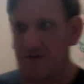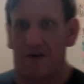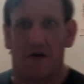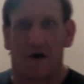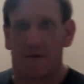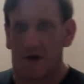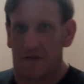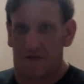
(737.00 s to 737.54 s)
hotel,
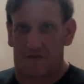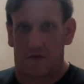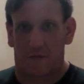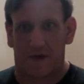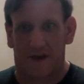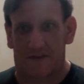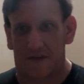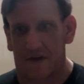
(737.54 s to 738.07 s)
I ride the shuttle
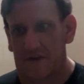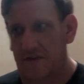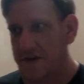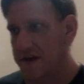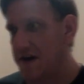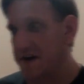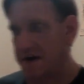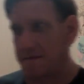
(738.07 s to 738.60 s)
back the next
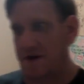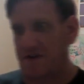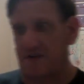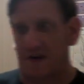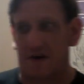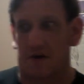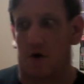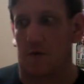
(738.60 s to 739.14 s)
day, I get my
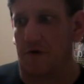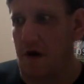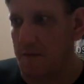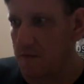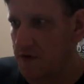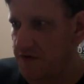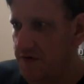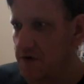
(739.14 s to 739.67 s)
ticket, no
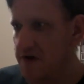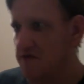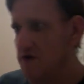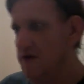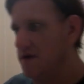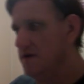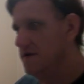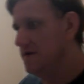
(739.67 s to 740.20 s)
problem whatsoever.